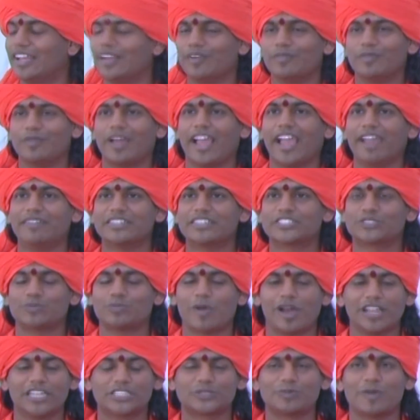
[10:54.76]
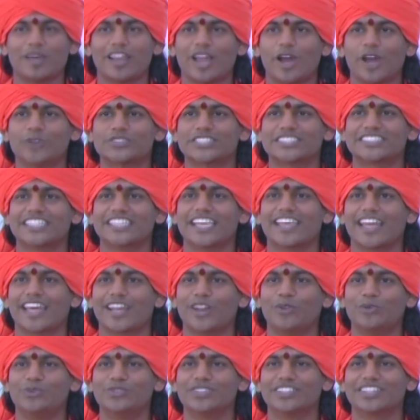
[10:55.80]
uh, have a small, small houses here
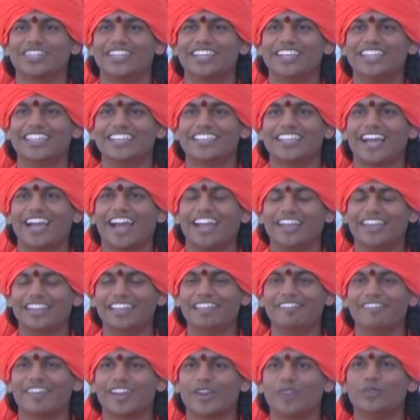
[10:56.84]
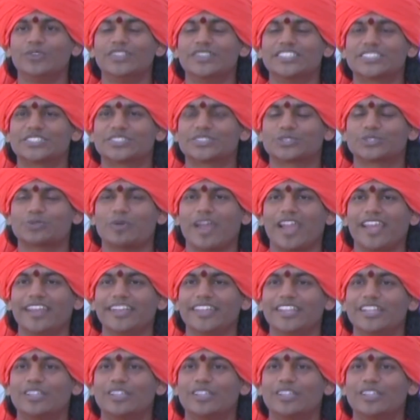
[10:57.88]
around and live around this swan.